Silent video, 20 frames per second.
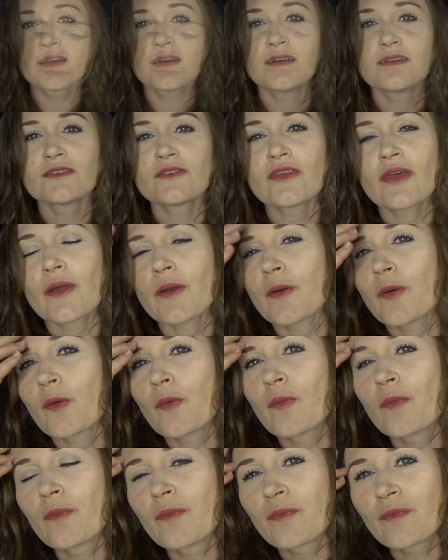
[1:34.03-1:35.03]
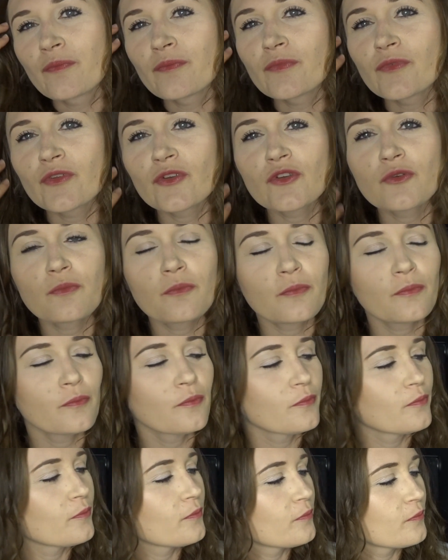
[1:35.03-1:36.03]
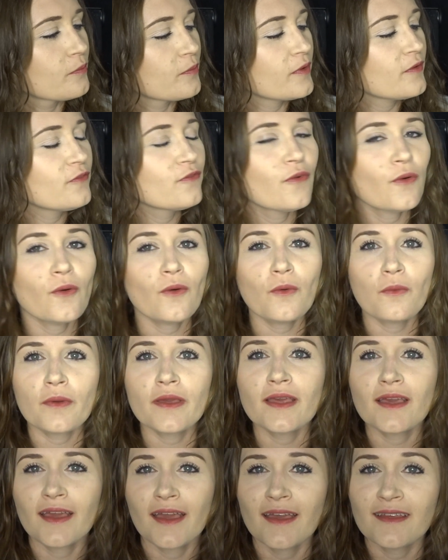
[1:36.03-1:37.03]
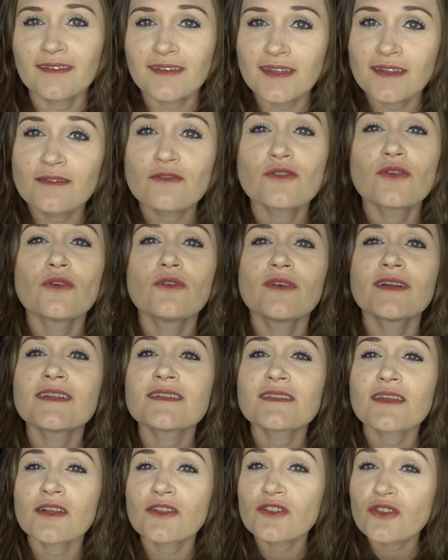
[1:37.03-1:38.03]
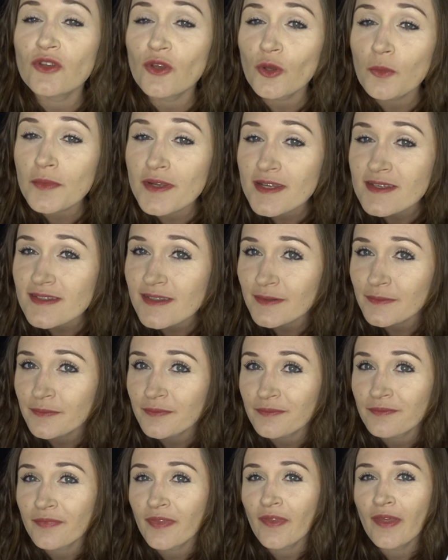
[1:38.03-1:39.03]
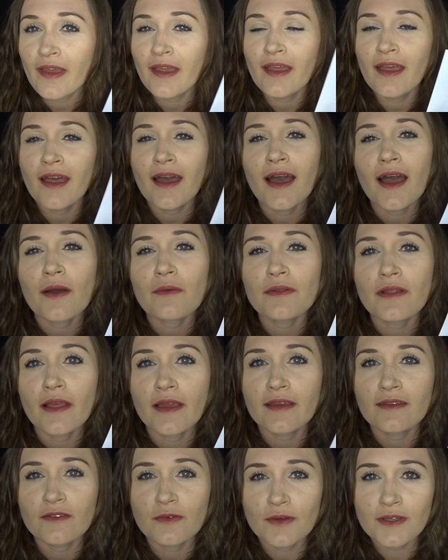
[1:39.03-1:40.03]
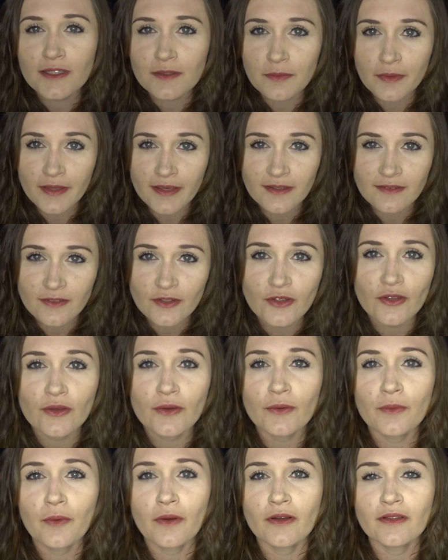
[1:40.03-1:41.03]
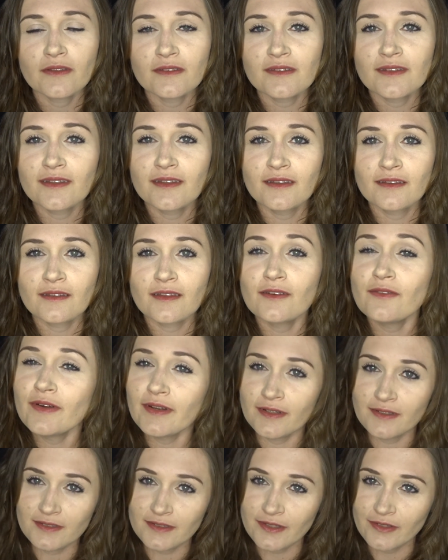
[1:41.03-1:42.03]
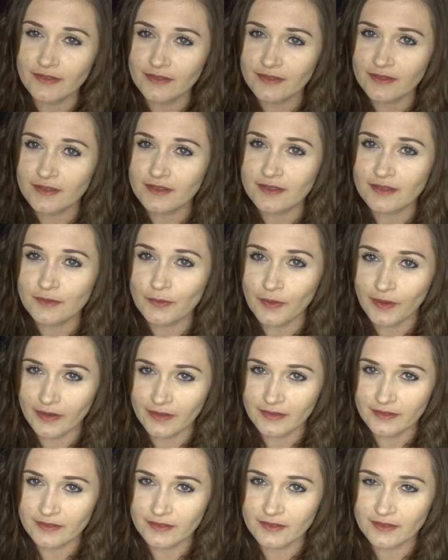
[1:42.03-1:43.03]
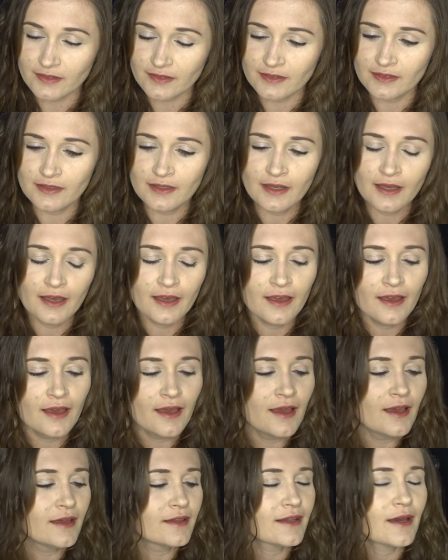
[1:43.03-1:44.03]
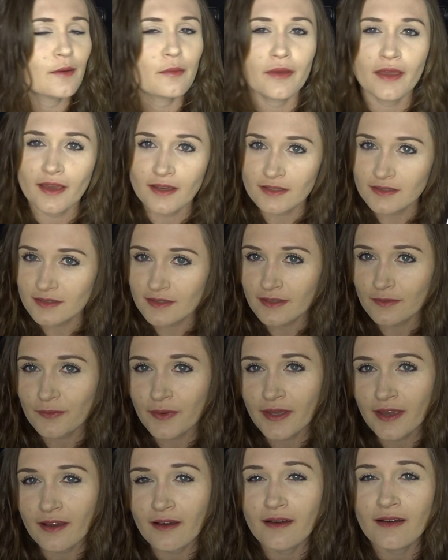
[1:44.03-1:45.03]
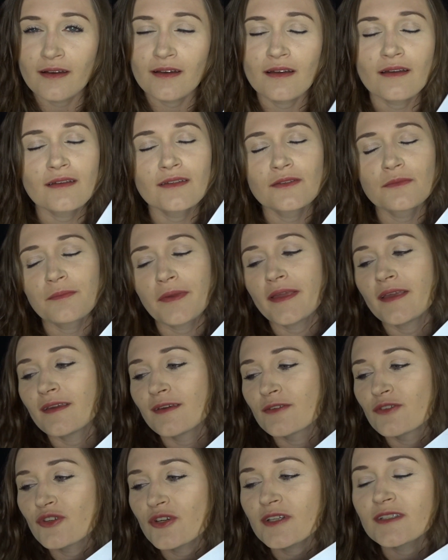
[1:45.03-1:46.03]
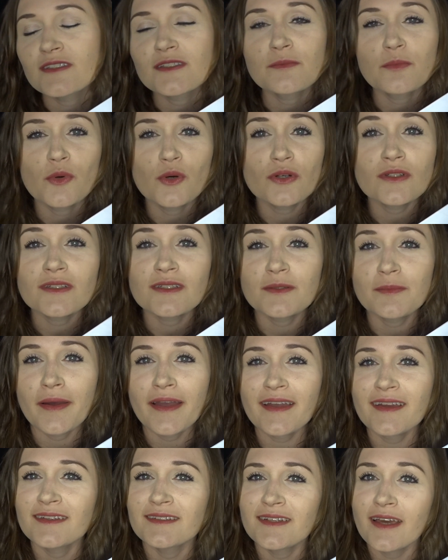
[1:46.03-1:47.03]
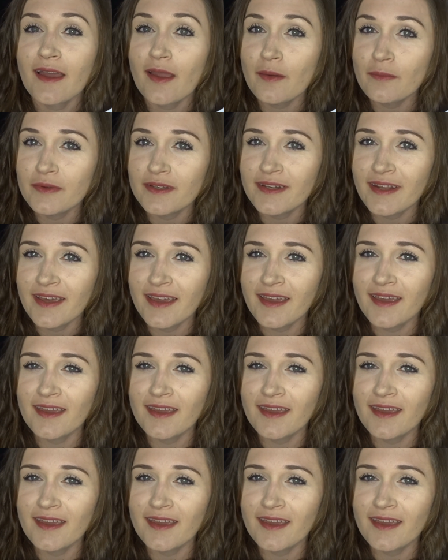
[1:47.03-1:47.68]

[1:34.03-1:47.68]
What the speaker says: So, just before we get into Renaissance humanism, I would like to explain to you what the Renaissance was. Now, because we are being transported back in time today,